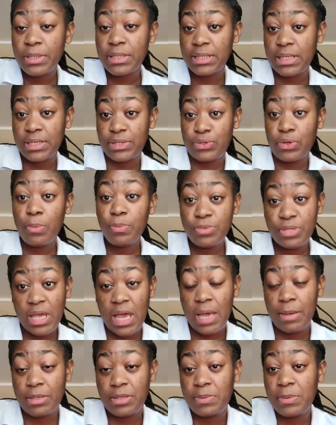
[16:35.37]
say
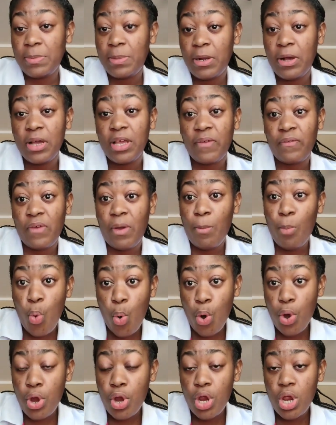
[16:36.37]
sometimes people will give you
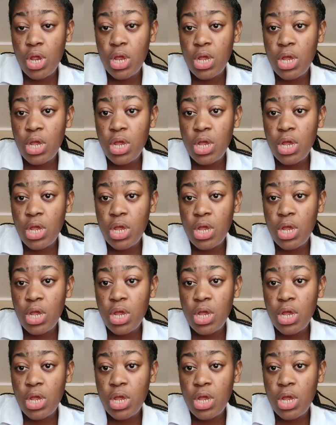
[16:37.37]
more